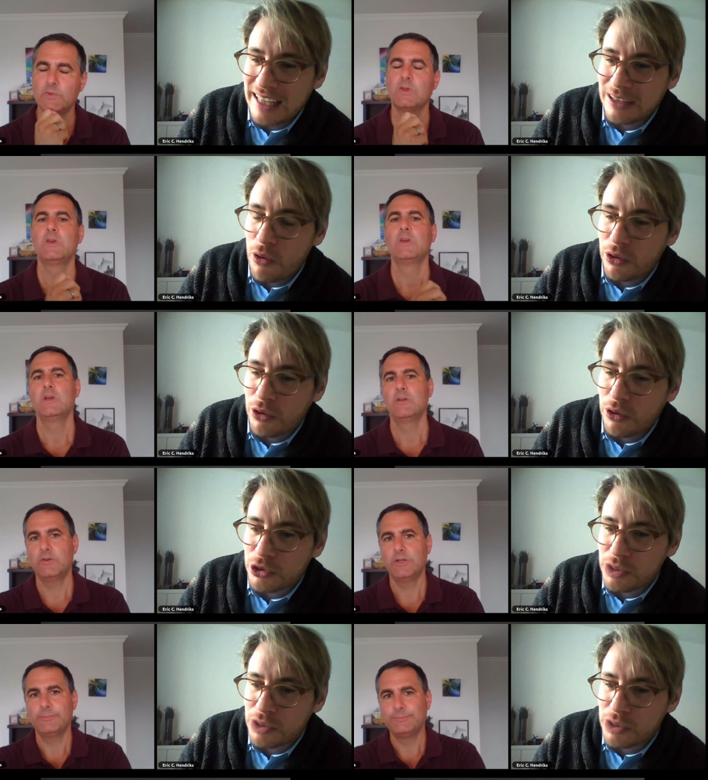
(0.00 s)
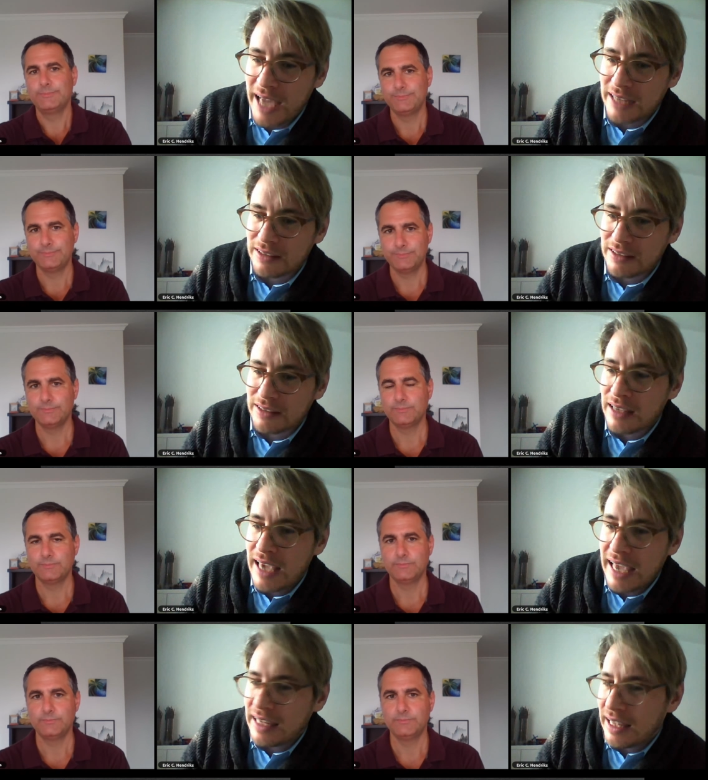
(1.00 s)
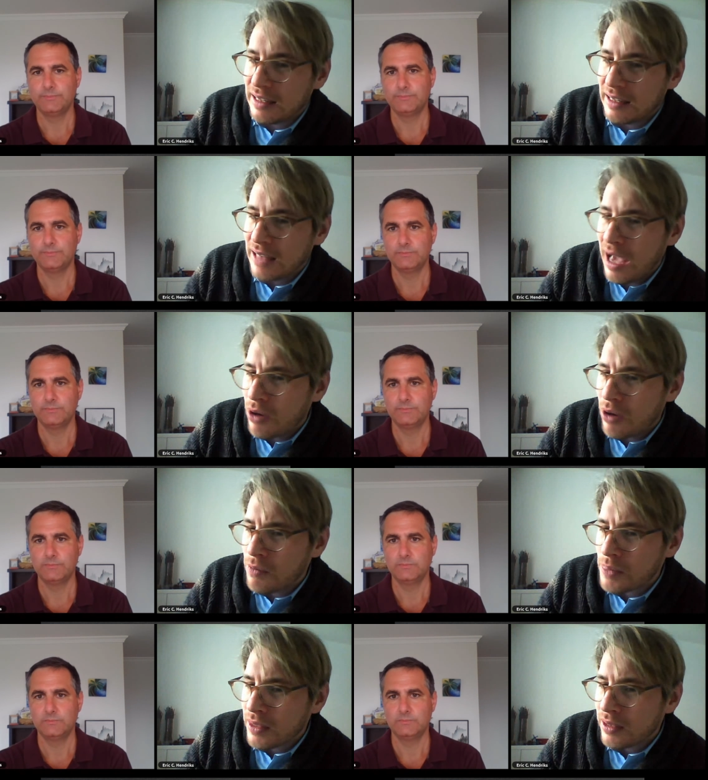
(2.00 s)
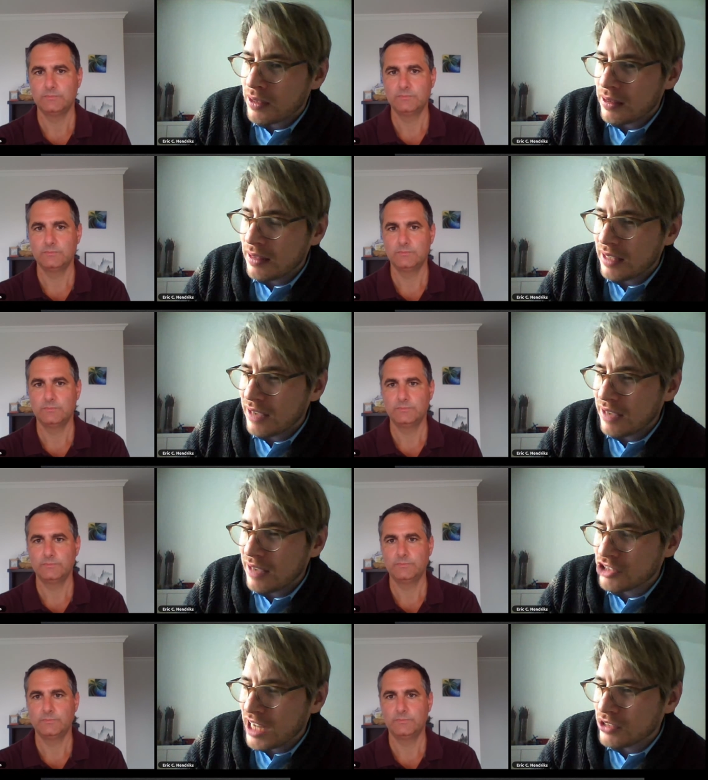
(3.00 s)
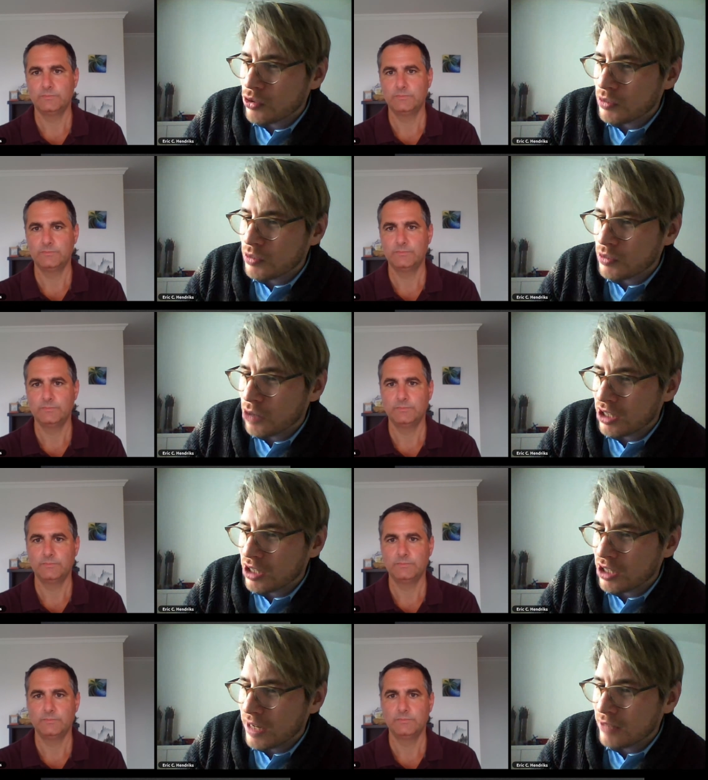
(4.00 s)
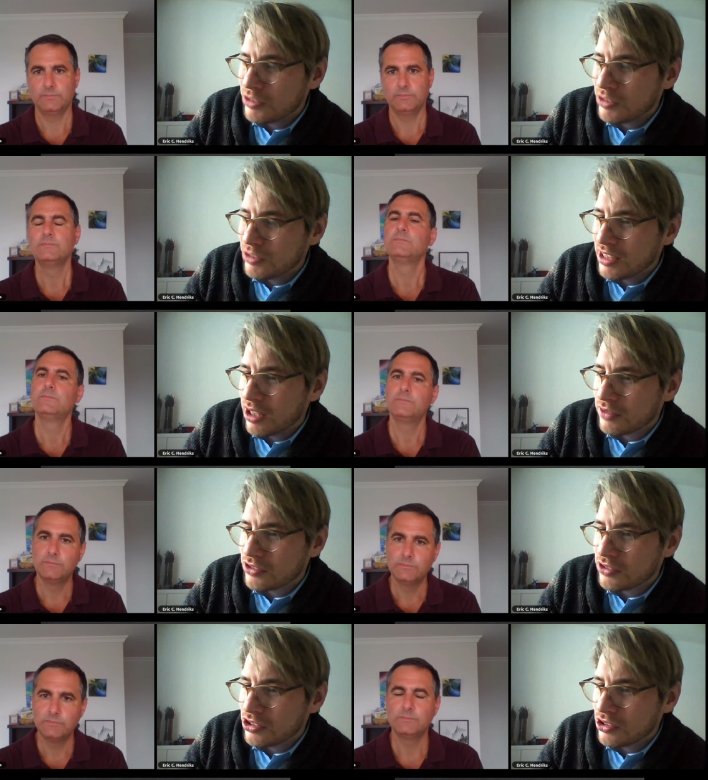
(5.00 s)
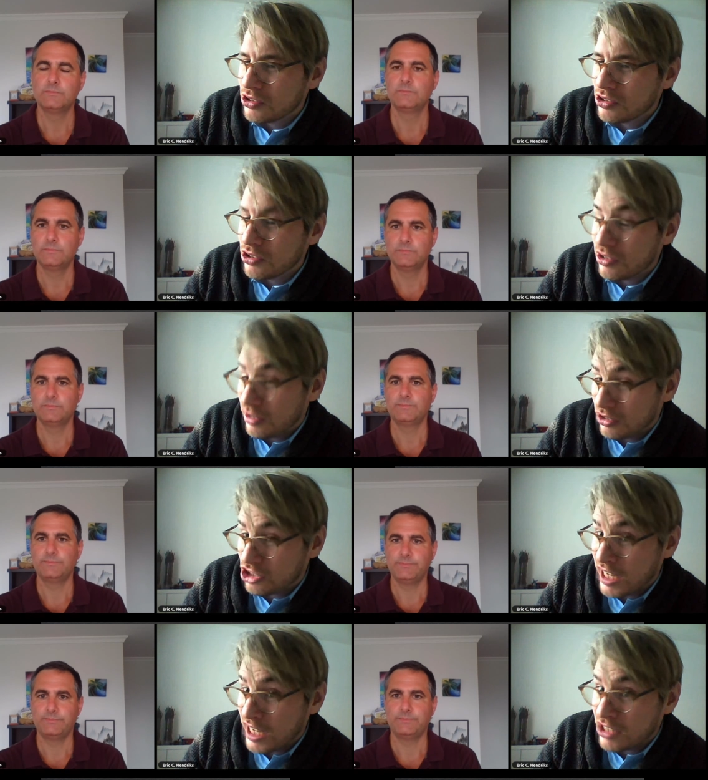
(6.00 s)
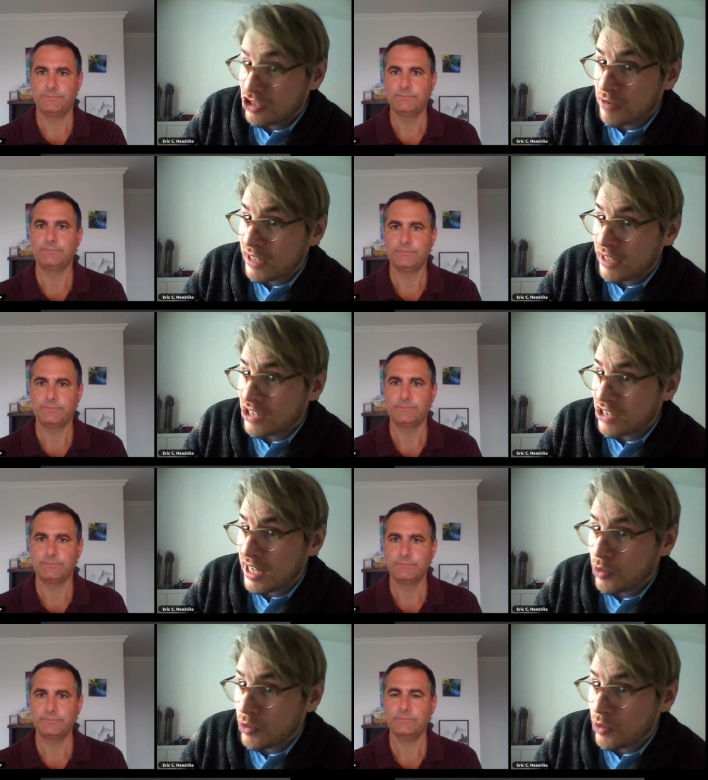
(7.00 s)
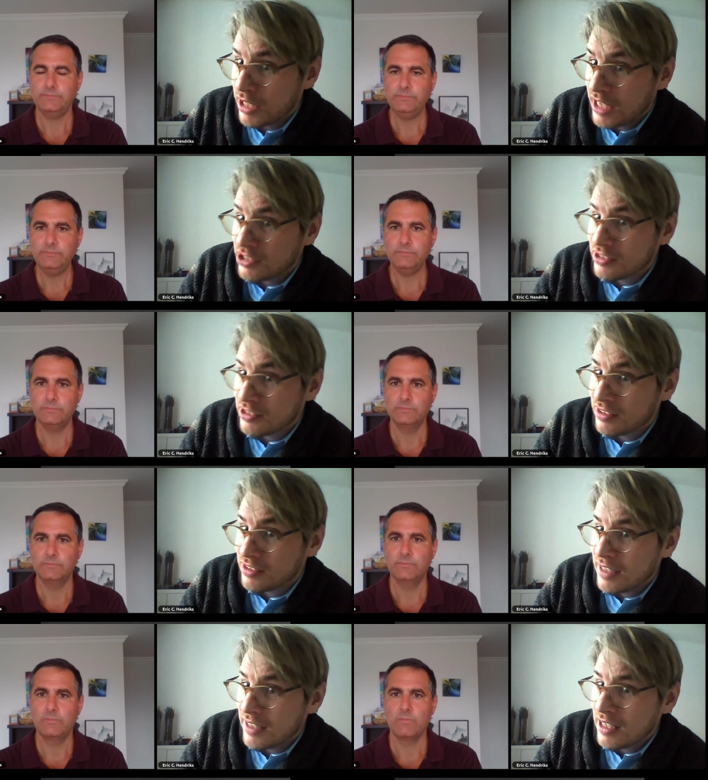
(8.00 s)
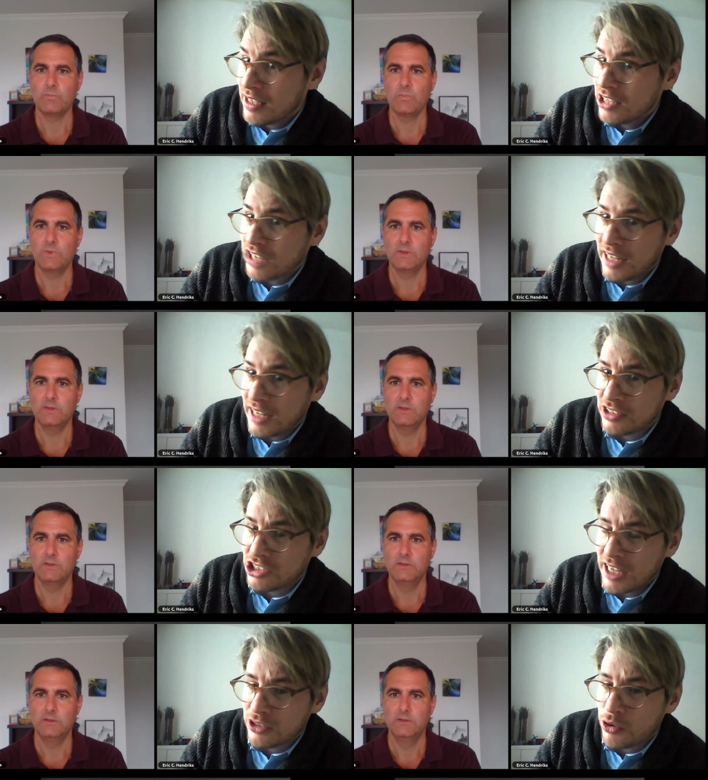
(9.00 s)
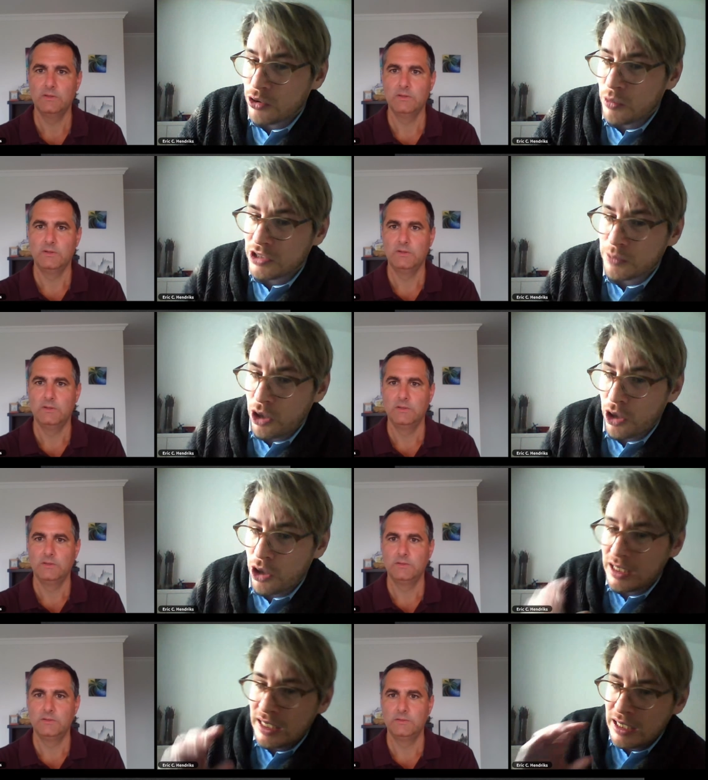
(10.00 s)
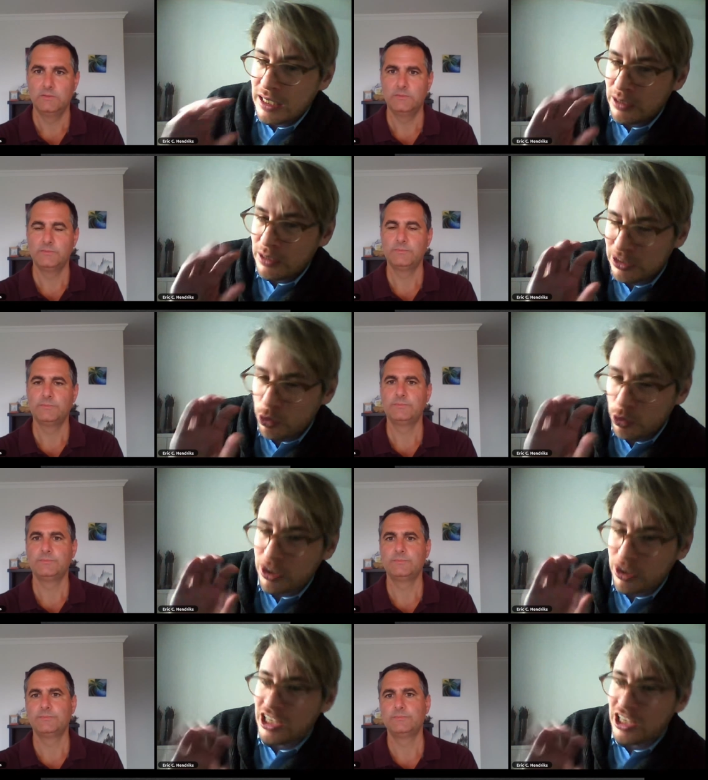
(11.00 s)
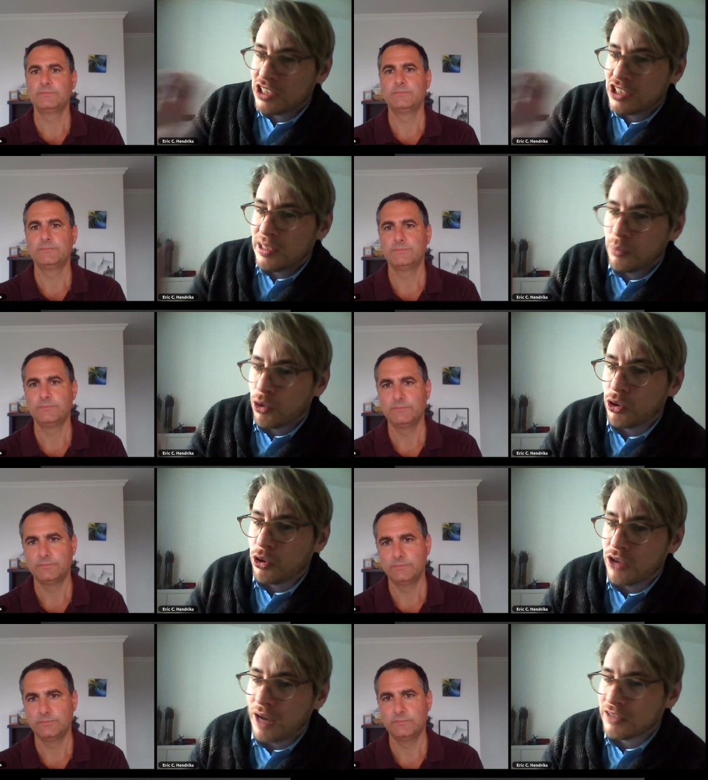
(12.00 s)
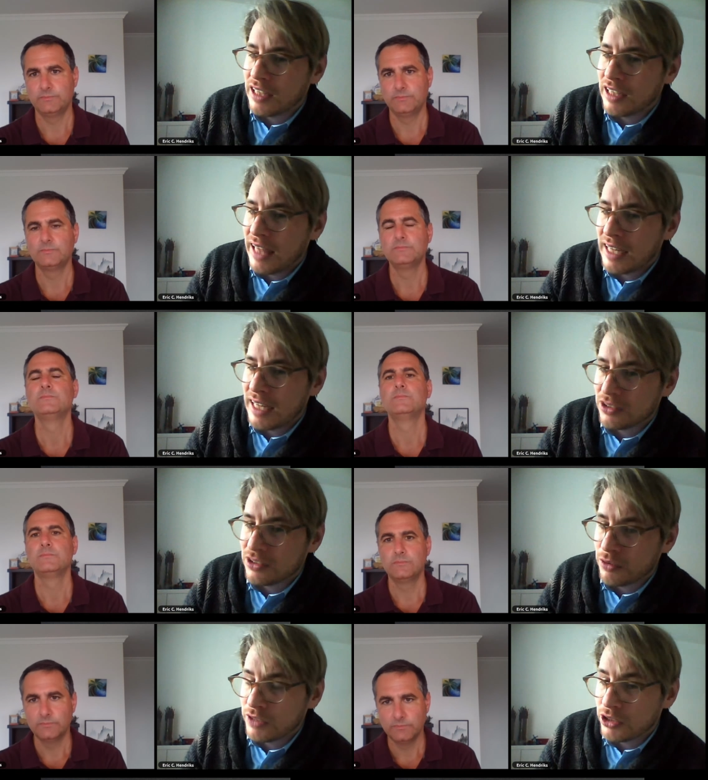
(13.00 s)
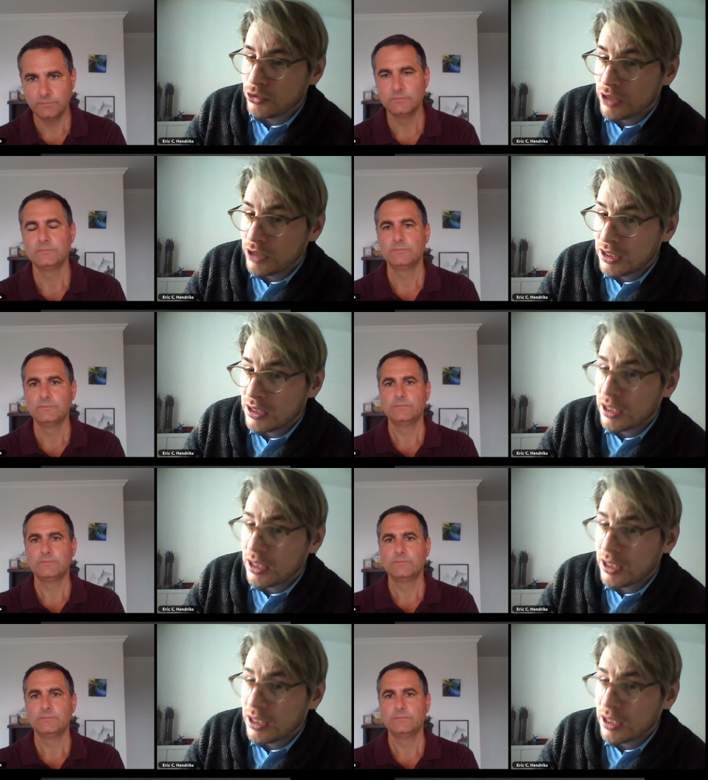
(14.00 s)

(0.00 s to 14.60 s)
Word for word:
Speaker 1: the whole the whole shebang. It, it, and and now that they have the Chinese Communist Party, right? We see a lot of changes, right? China has become a nation state. China has a Chinese Communist Party that's organizationally modeled after the Leninist Soviet Union.